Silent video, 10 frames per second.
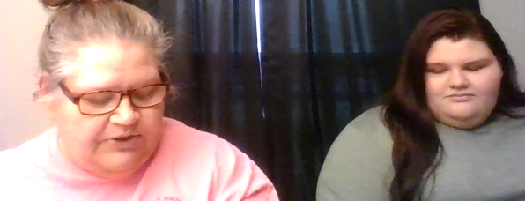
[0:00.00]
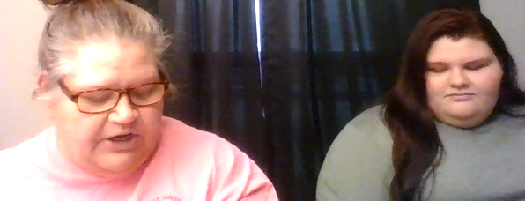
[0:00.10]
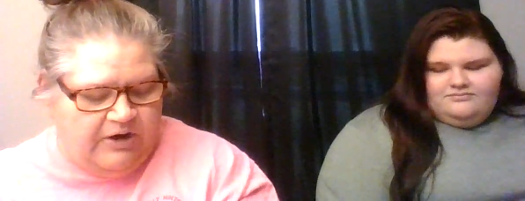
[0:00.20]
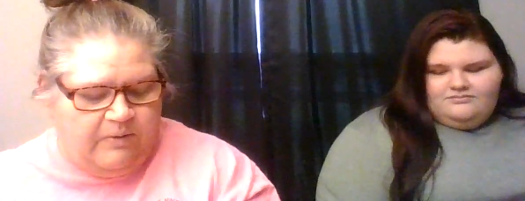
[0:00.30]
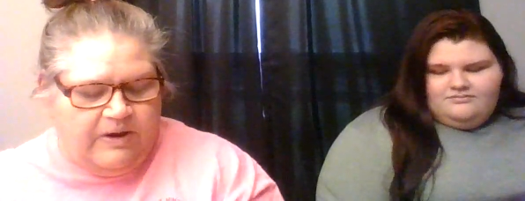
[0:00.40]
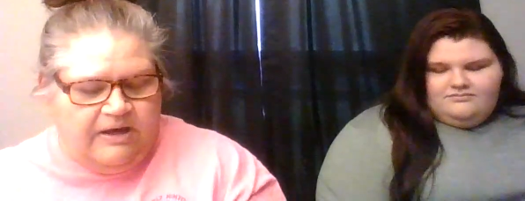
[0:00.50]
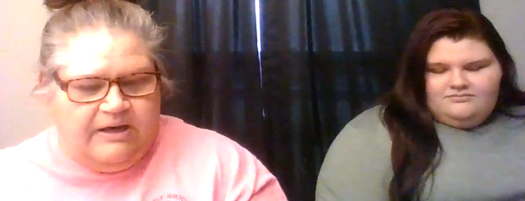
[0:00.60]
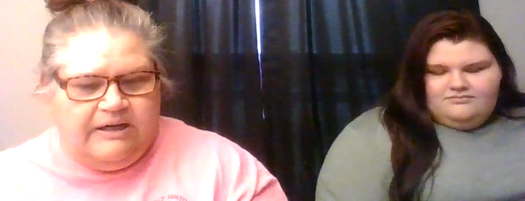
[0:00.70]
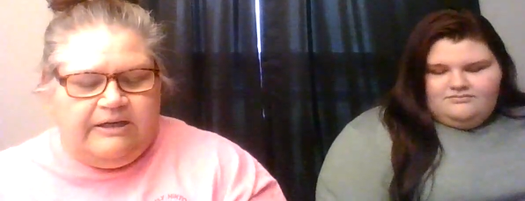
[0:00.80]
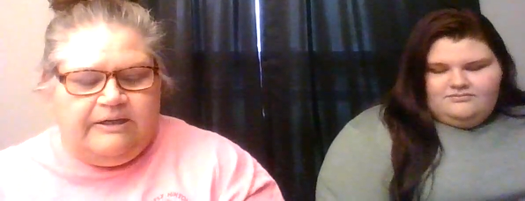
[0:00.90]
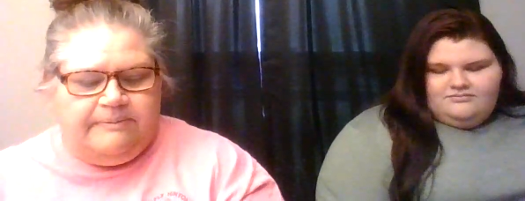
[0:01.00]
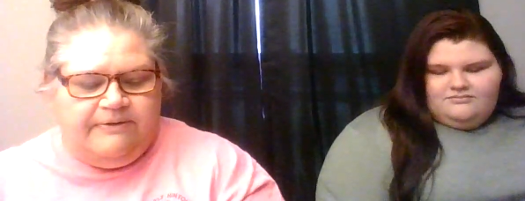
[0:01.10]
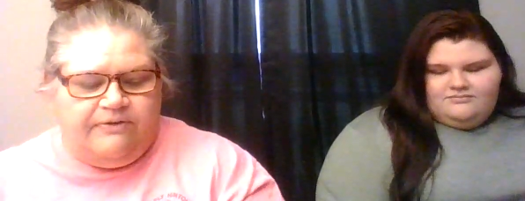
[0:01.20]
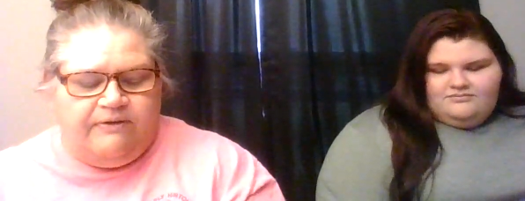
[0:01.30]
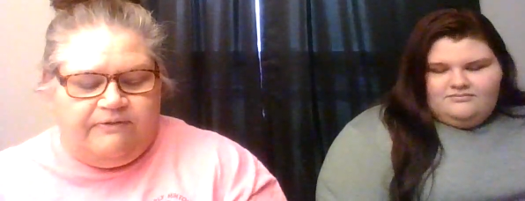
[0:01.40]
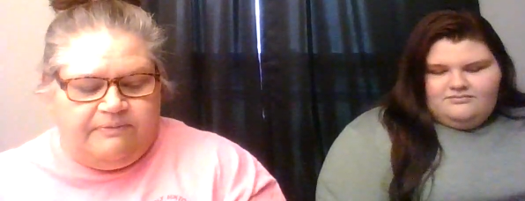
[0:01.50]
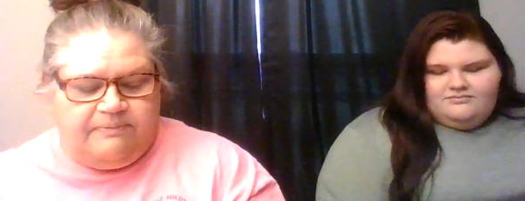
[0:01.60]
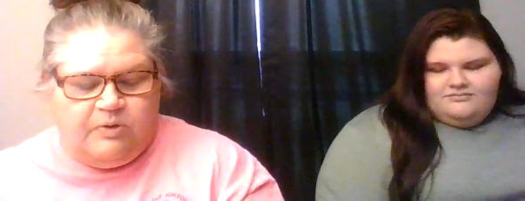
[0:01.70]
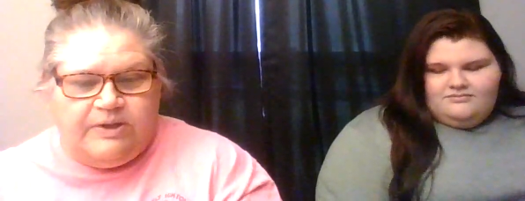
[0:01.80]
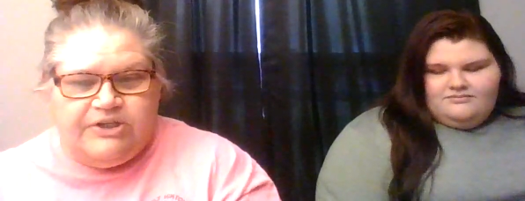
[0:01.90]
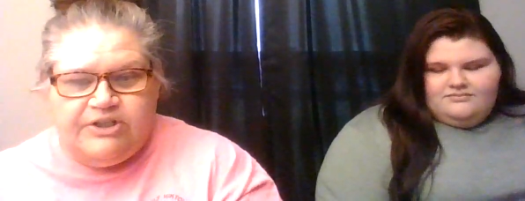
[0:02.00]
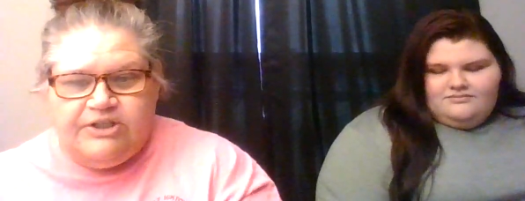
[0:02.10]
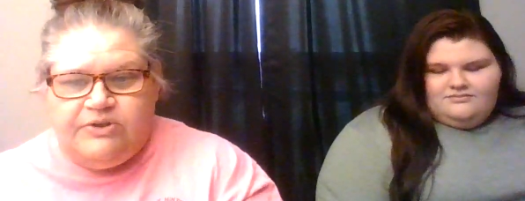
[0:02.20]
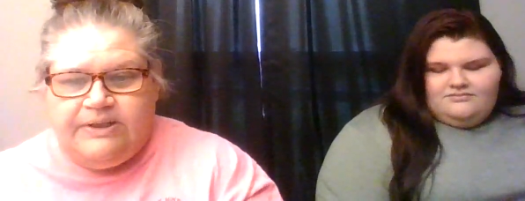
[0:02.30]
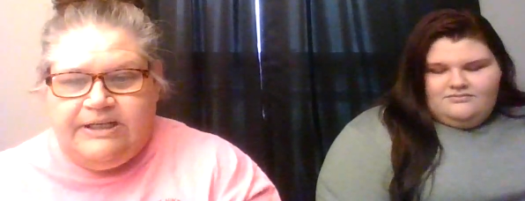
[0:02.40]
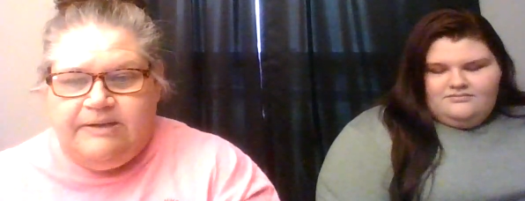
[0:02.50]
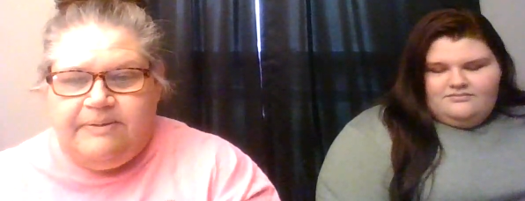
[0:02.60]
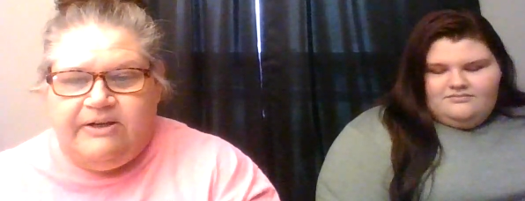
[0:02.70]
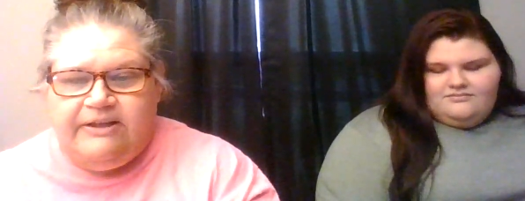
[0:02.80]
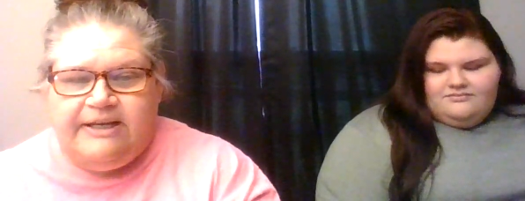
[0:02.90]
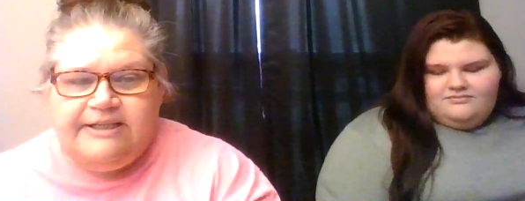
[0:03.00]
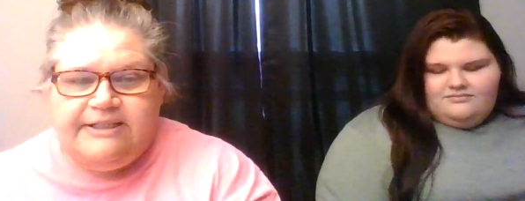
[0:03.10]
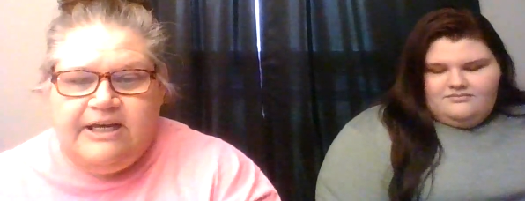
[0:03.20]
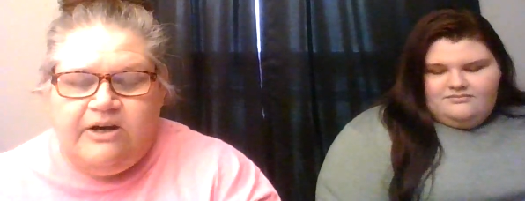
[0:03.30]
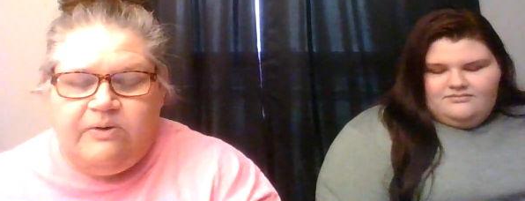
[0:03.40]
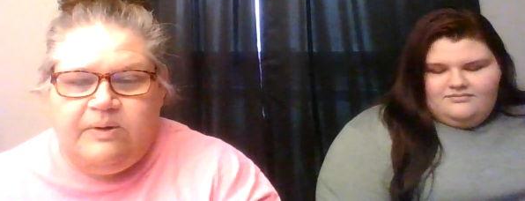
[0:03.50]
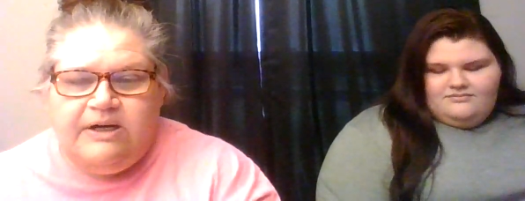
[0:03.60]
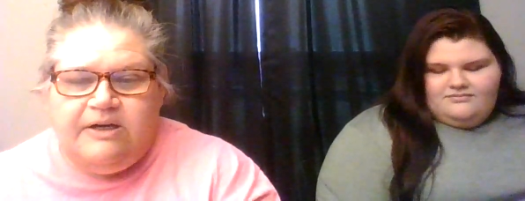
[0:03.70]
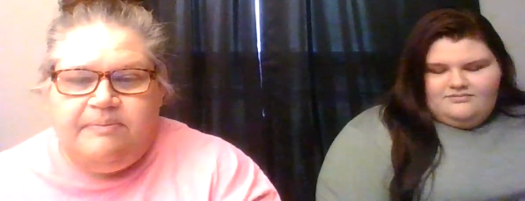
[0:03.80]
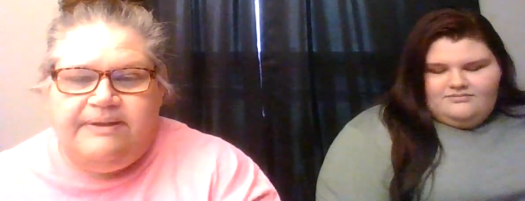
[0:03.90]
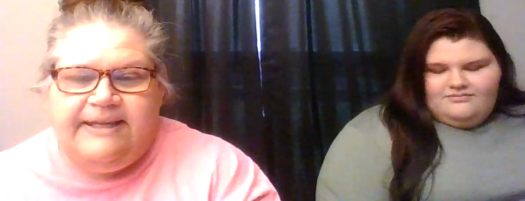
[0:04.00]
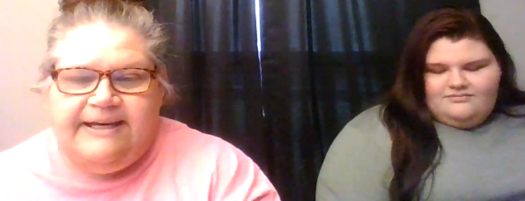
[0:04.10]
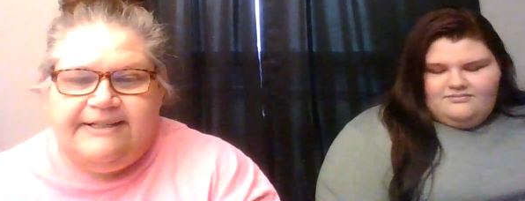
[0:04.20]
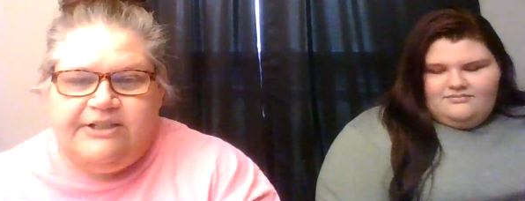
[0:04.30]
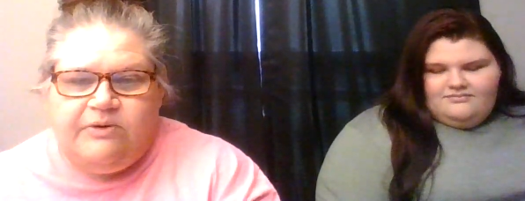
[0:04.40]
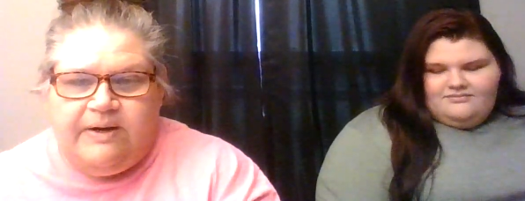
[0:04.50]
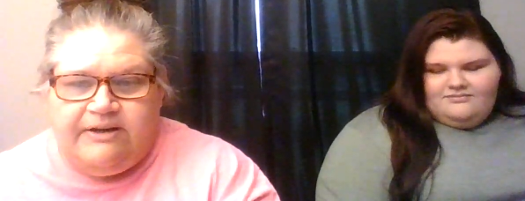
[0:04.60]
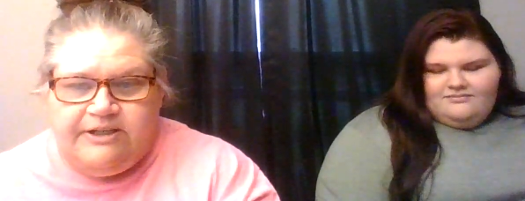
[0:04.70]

Speaker 1: so. Um, if you have questions, you can email and let us know. But the hats go out